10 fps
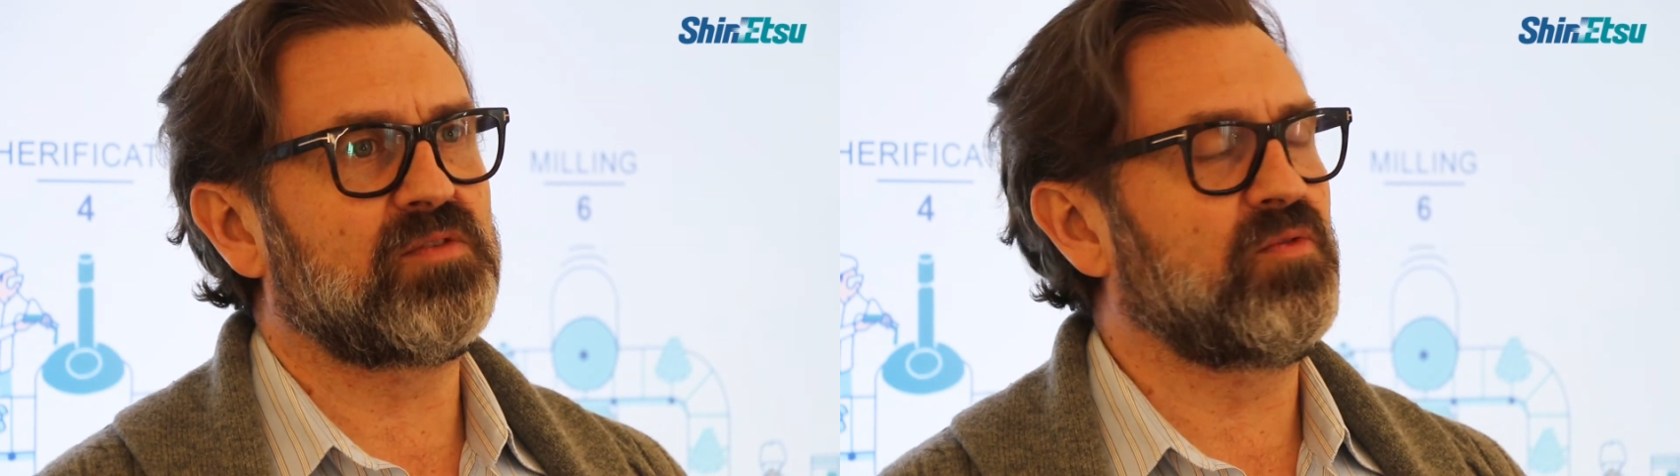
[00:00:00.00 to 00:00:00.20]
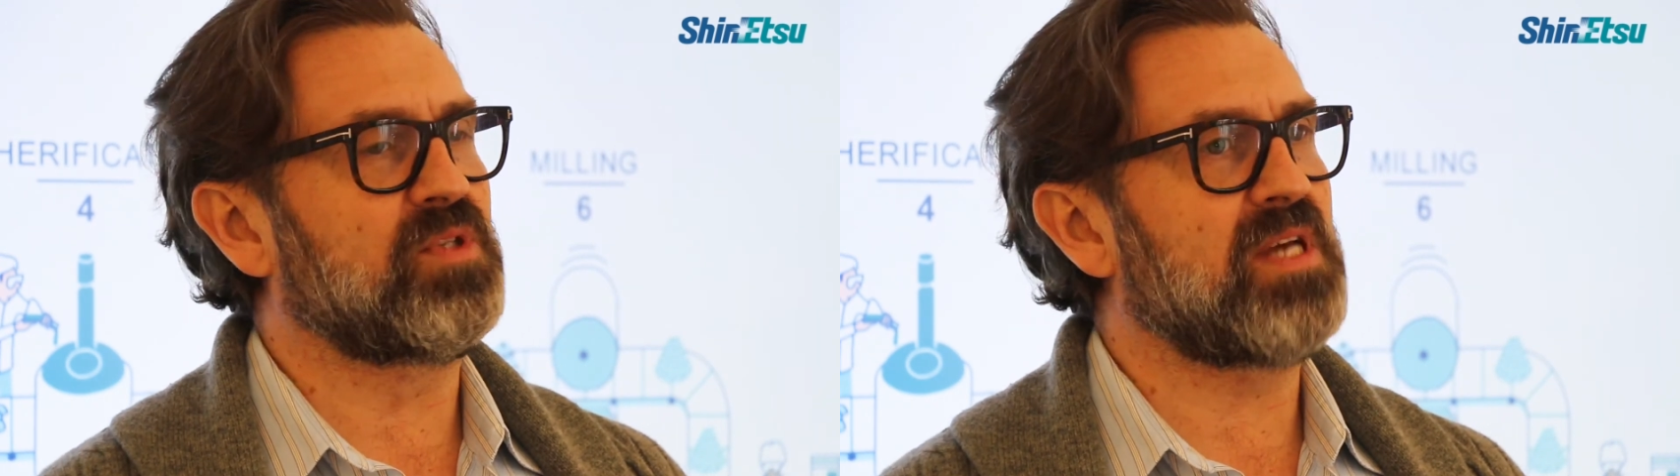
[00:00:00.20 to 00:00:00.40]

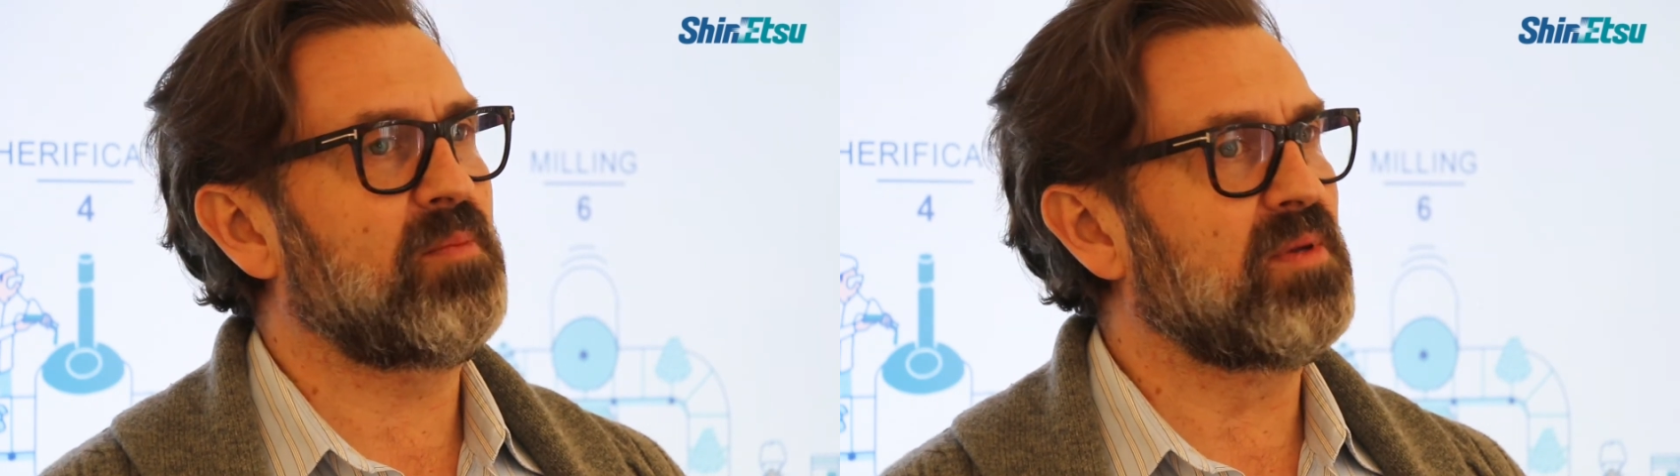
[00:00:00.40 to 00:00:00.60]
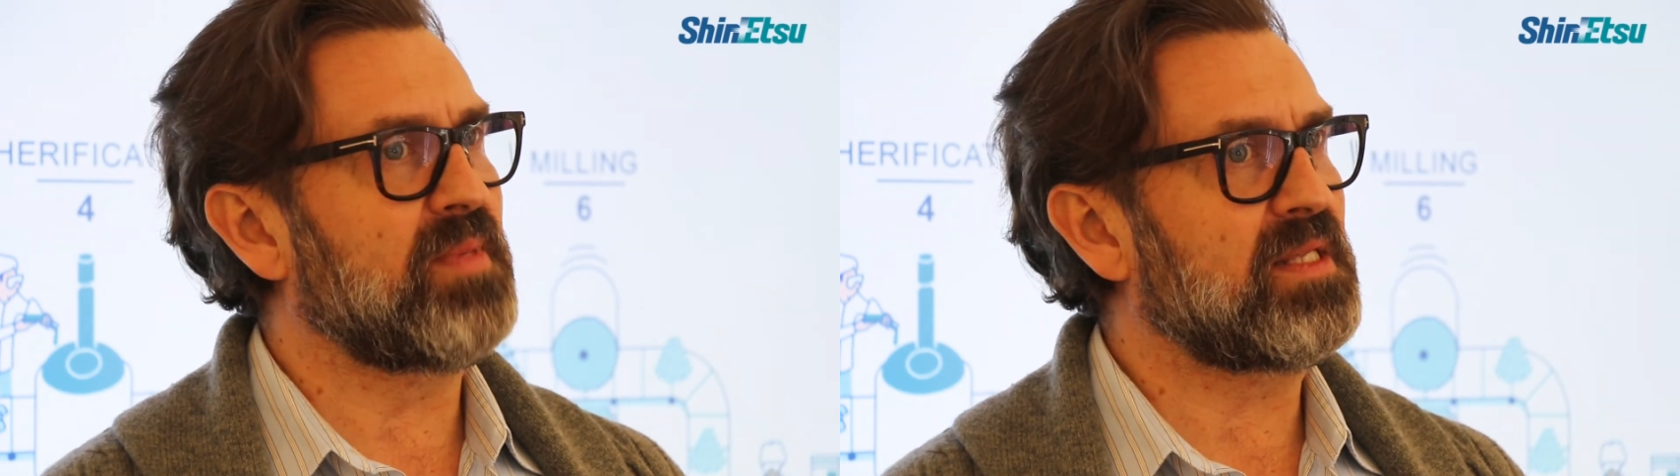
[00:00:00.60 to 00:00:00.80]
food
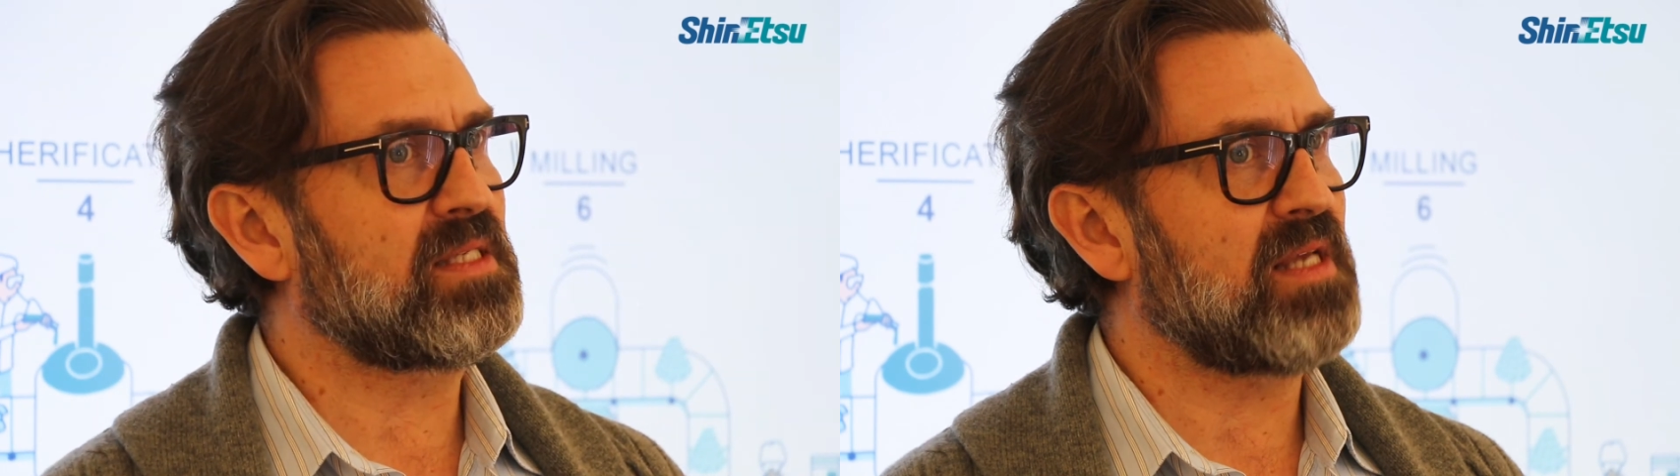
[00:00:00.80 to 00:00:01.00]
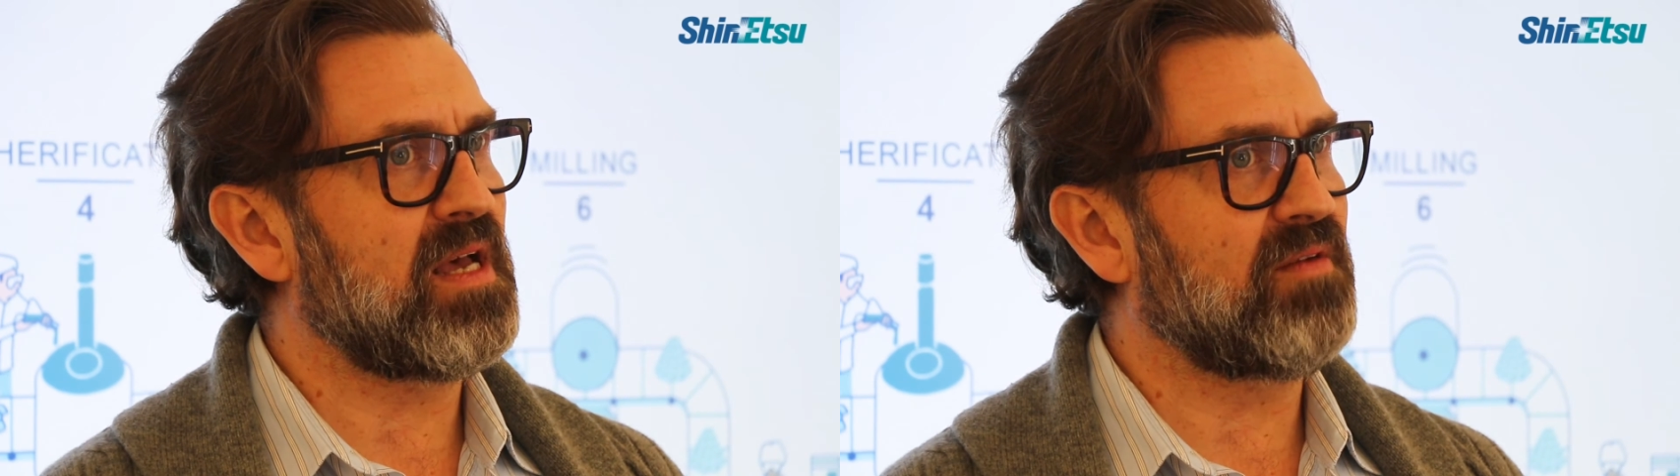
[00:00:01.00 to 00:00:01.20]

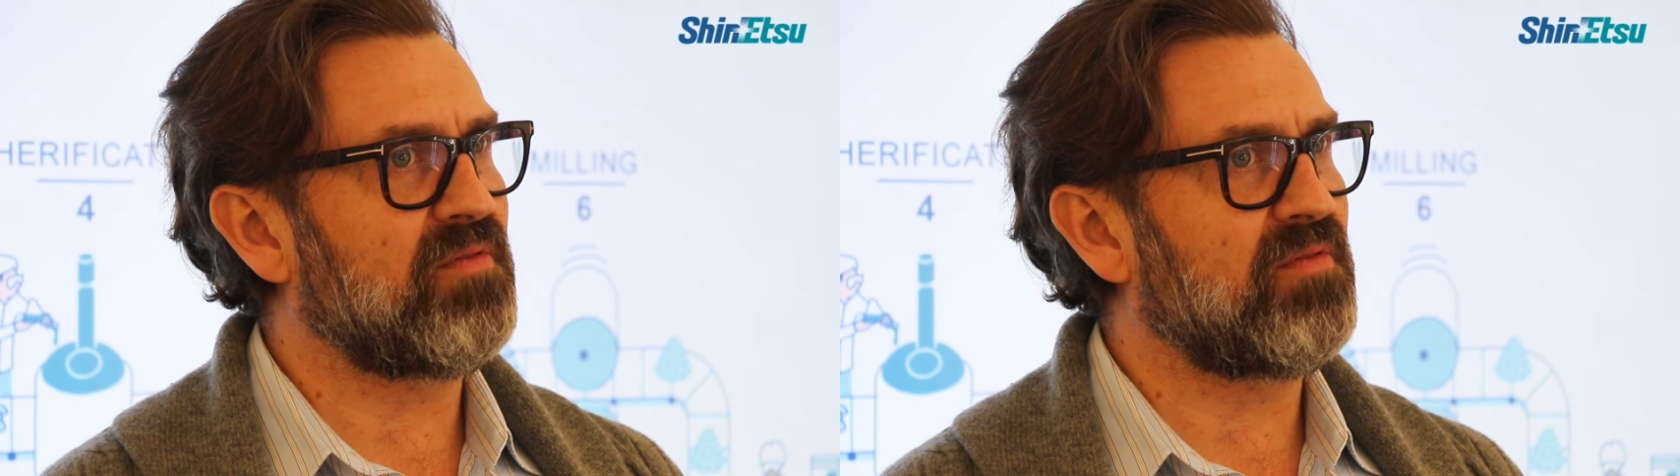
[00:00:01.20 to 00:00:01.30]
supplements and